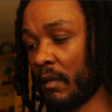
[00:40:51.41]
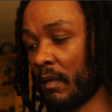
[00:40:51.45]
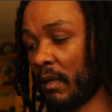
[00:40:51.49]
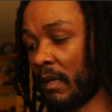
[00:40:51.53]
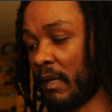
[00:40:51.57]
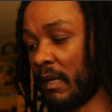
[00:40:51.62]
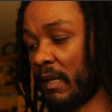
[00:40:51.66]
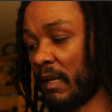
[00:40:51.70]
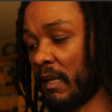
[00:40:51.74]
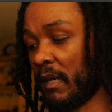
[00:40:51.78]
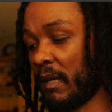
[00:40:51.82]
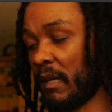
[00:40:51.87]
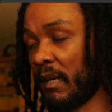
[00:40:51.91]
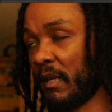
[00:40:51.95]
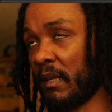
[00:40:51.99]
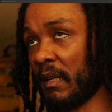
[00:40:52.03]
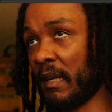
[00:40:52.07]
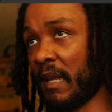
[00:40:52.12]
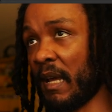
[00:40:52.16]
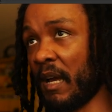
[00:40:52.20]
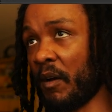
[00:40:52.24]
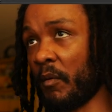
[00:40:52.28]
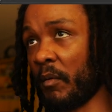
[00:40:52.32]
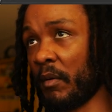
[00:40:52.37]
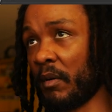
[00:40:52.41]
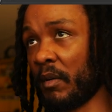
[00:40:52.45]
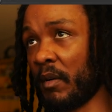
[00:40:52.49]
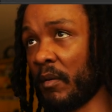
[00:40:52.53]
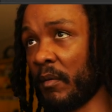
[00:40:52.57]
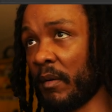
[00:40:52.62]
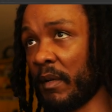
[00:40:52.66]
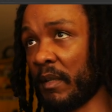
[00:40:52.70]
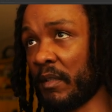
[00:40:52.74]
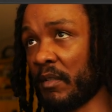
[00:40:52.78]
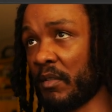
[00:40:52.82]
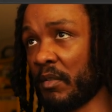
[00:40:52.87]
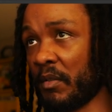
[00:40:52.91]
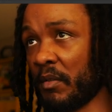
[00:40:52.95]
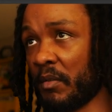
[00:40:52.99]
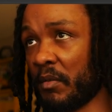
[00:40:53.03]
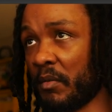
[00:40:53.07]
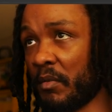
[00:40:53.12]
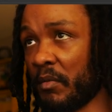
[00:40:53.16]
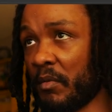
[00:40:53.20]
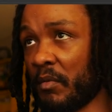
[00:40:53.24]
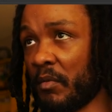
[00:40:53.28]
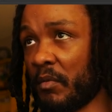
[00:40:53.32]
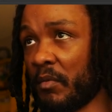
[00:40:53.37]
And now we're going
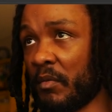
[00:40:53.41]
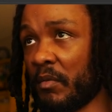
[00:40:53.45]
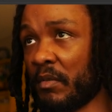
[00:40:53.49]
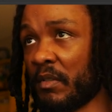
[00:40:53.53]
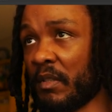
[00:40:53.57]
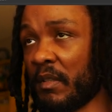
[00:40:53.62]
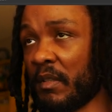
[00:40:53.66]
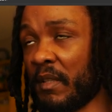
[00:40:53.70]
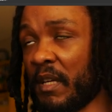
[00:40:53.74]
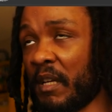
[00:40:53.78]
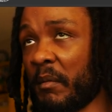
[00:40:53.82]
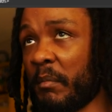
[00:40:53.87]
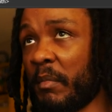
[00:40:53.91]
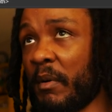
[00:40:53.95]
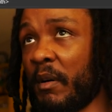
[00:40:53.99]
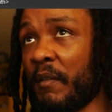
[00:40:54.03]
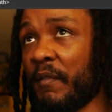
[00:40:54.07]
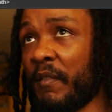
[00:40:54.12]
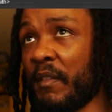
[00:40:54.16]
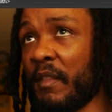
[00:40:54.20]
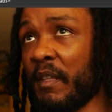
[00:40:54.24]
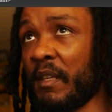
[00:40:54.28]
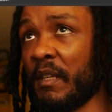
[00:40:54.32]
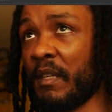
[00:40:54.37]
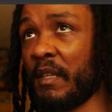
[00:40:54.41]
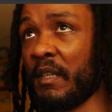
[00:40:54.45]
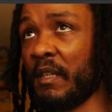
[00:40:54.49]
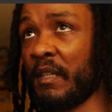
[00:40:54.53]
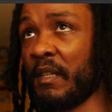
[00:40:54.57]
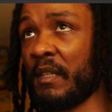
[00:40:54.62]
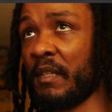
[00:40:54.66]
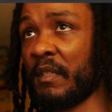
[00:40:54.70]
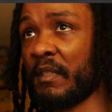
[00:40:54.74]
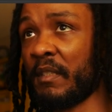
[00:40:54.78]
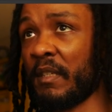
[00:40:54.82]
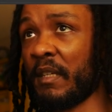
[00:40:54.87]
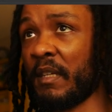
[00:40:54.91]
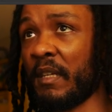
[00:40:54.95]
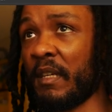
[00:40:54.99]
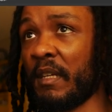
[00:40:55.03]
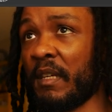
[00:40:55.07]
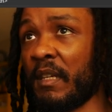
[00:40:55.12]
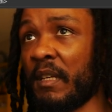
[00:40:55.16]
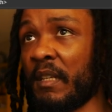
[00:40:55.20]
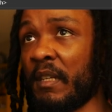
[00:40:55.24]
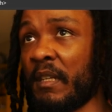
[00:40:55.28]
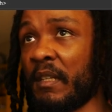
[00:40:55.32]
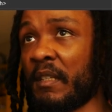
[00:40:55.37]
to select both of these
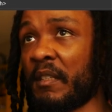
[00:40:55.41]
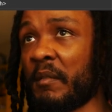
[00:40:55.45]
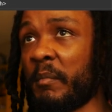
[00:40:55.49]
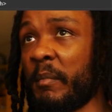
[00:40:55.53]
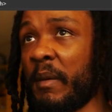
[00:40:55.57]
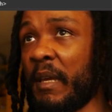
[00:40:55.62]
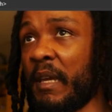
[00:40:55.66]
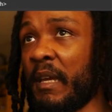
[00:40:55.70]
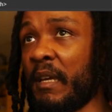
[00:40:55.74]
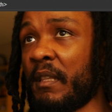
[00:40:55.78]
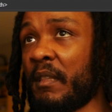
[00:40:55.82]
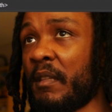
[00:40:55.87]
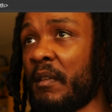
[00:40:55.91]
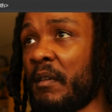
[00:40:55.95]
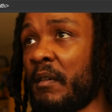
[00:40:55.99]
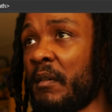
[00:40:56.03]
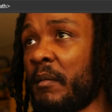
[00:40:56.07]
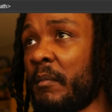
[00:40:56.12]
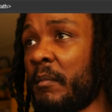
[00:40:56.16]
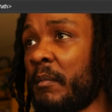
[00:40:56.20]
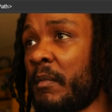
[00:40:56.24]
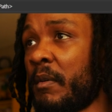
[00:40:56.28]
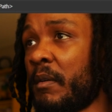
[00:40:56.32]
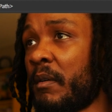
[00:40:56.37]
and expand them.